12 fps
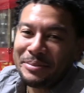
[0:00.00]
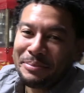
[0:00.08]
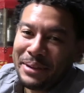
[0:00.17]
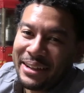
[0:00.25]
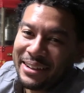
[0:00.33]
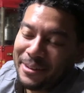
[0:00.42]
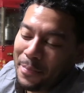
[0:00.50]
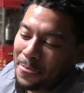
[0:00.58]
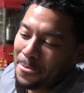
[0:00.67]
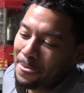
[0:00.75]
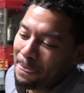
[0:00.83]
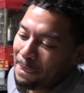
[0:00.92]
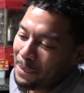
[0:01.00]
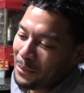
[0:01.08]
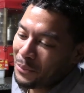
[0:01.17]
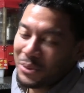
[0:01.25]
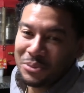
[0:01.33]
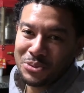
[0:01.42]
Man,
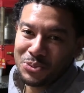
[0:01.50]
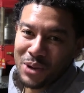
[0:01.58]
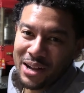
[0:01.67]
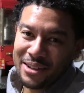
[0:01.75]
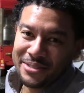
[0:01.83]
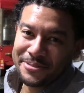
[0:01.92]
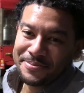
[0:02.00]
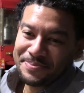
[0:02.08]
we was wild.